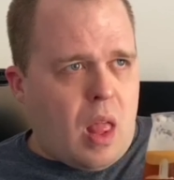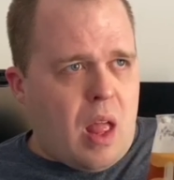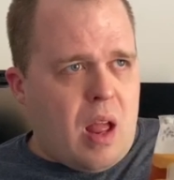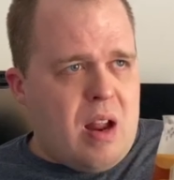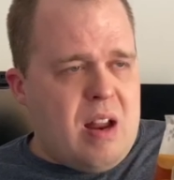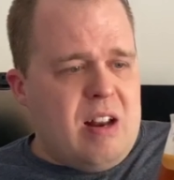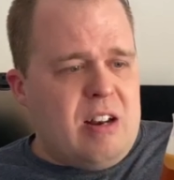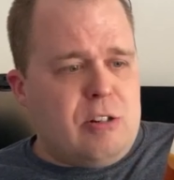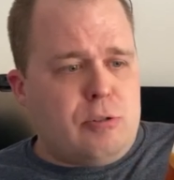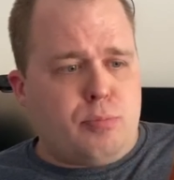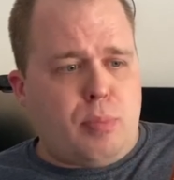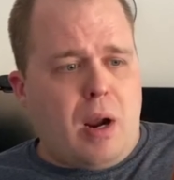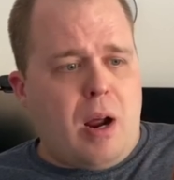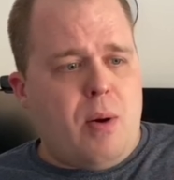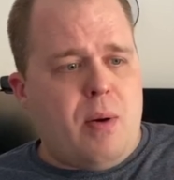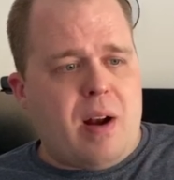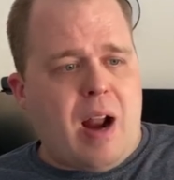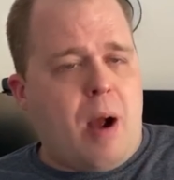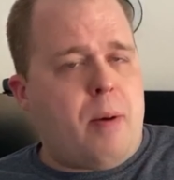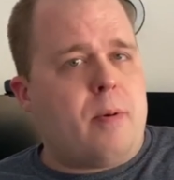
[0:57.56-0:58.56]
It is
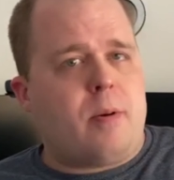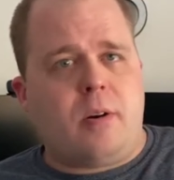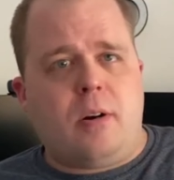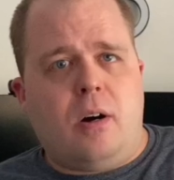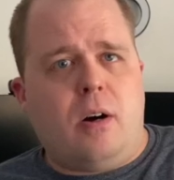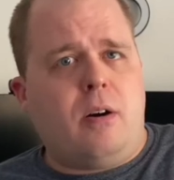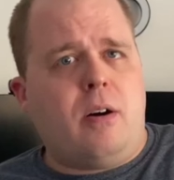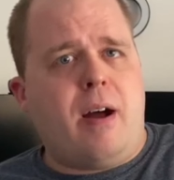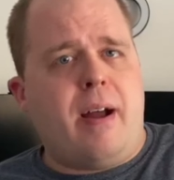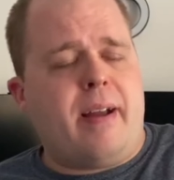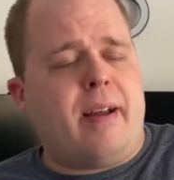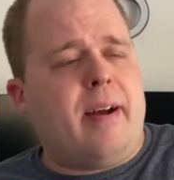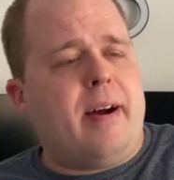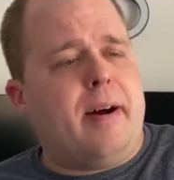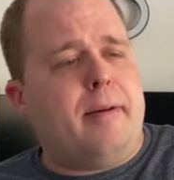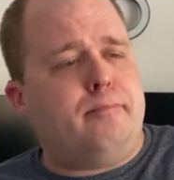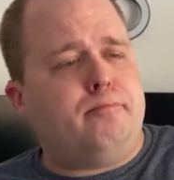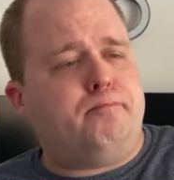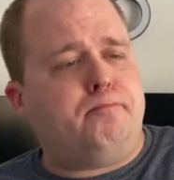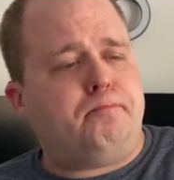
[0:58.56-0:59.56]
probably what I would call like
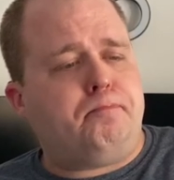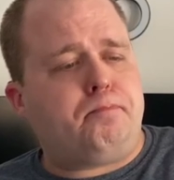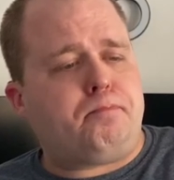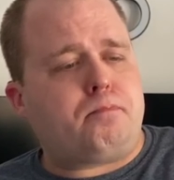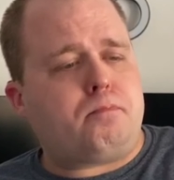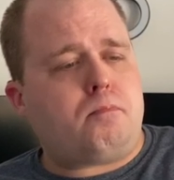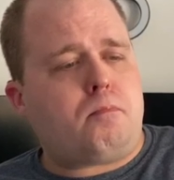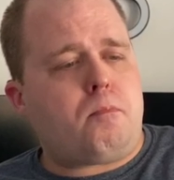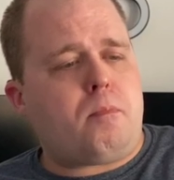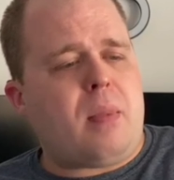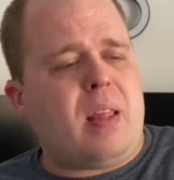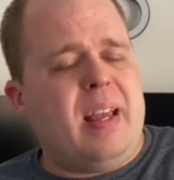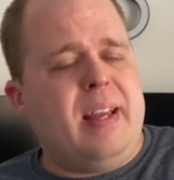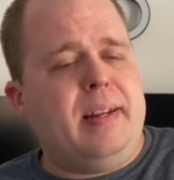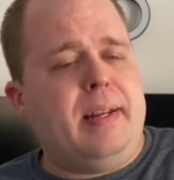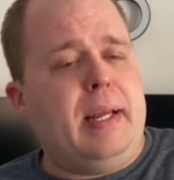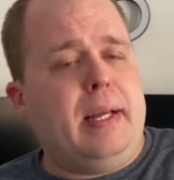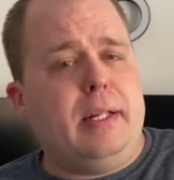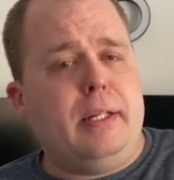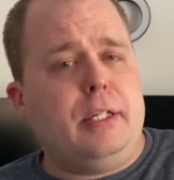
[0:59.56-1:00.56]
an
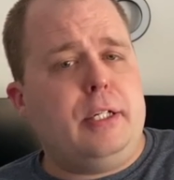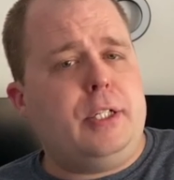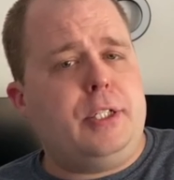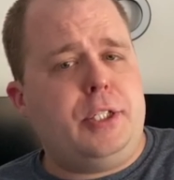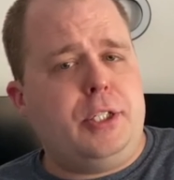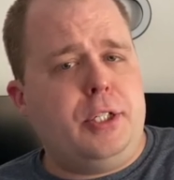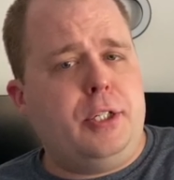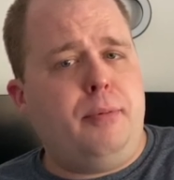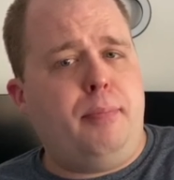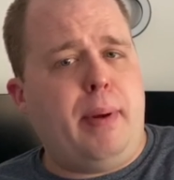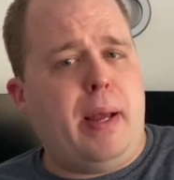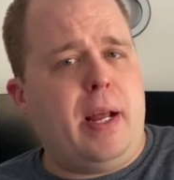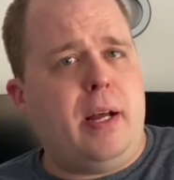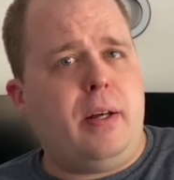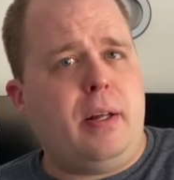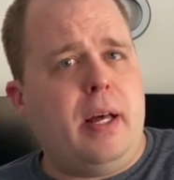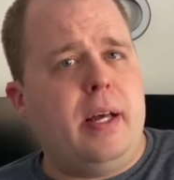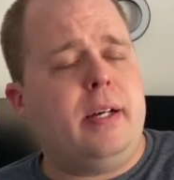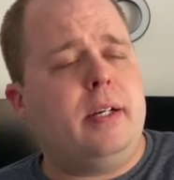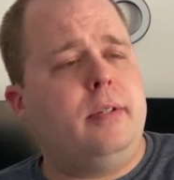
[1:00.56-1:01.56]
English
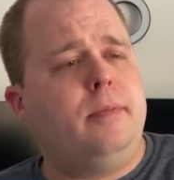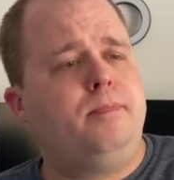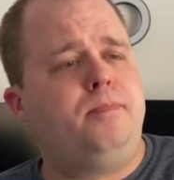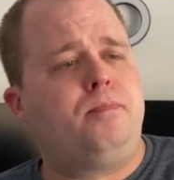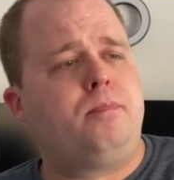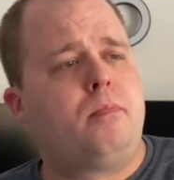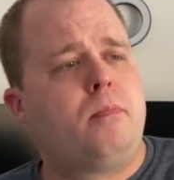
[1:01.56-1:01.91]
pale ale.